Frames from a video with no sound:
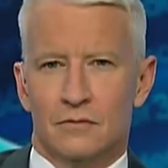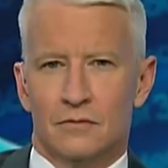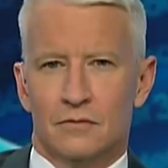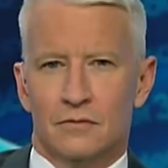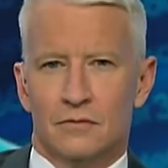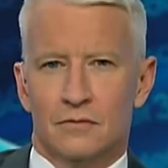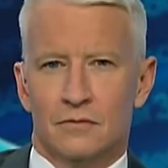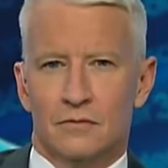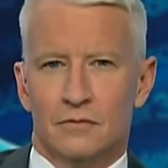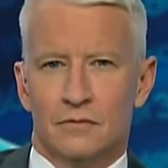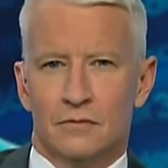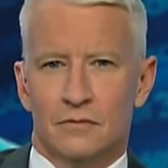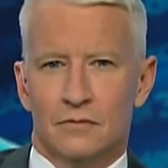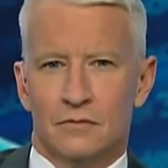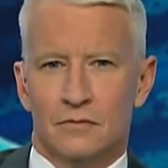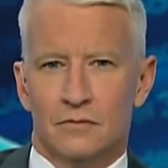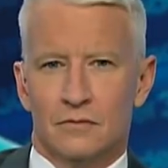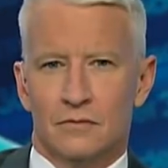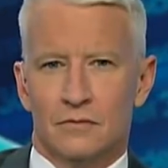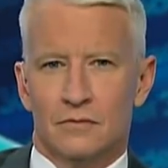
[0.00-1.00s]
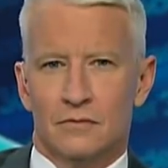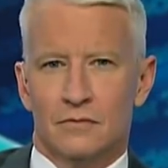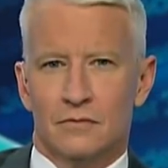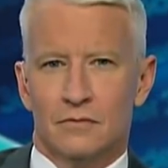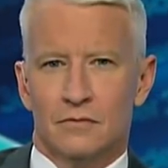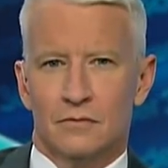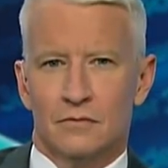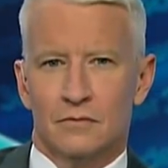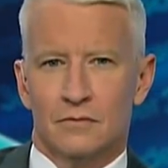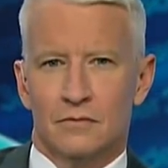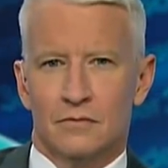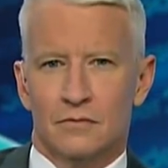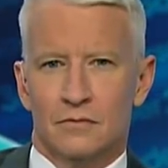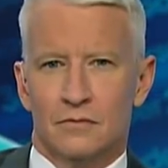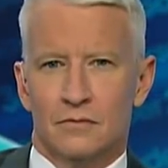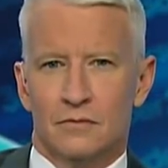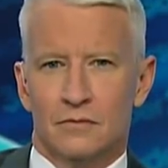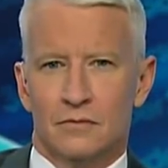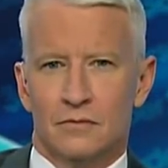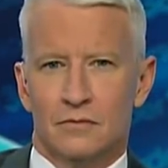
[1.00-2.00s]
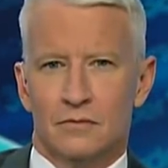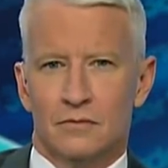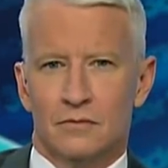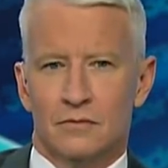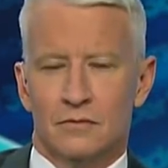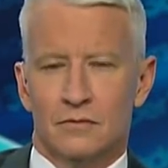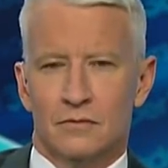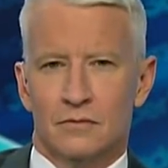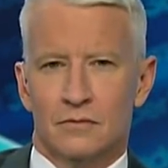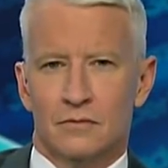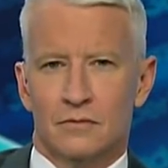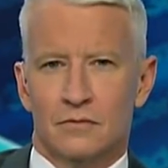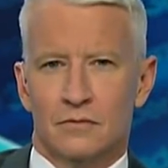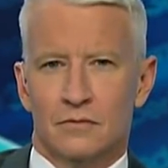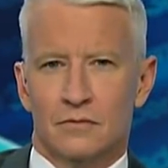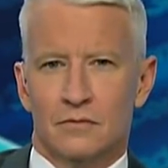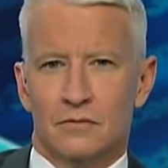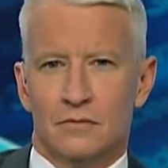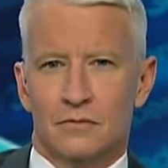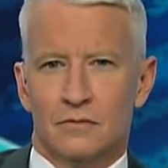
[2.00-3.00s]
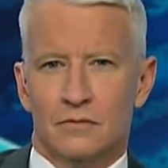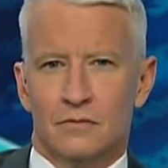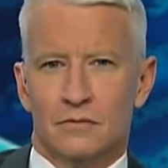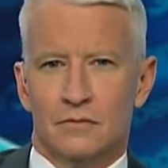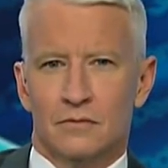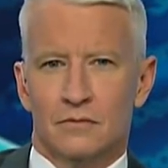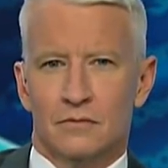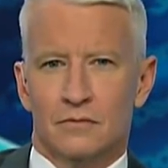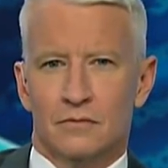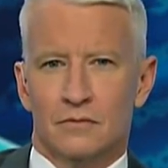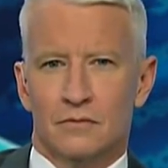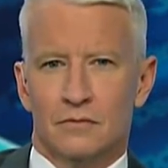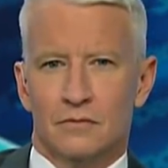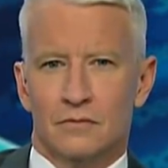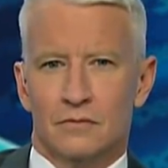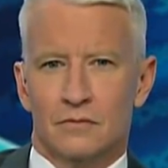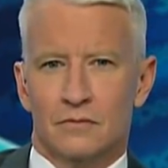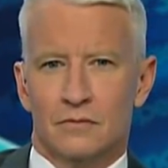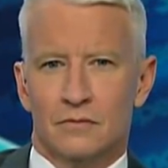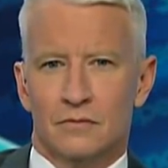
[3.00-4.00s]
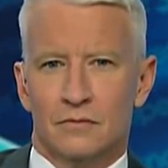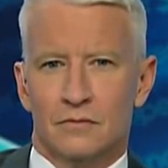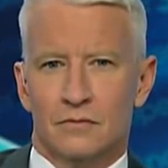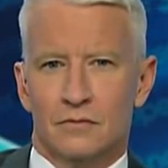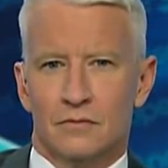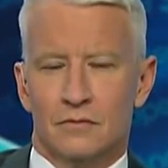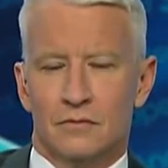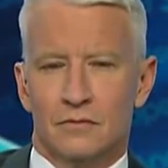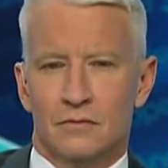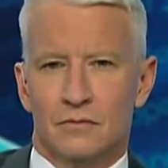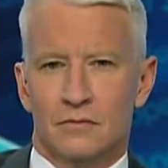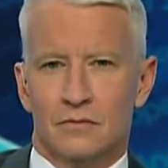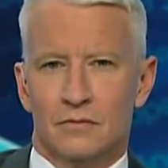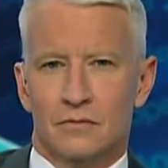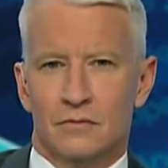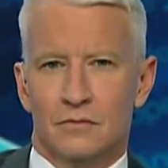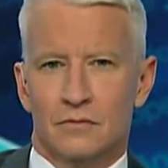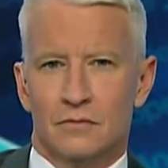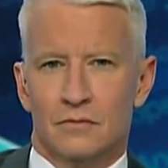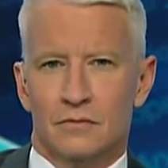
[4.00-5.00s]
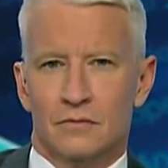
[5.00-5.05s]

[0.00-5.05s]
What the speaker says: No words are spoken by the person on screen.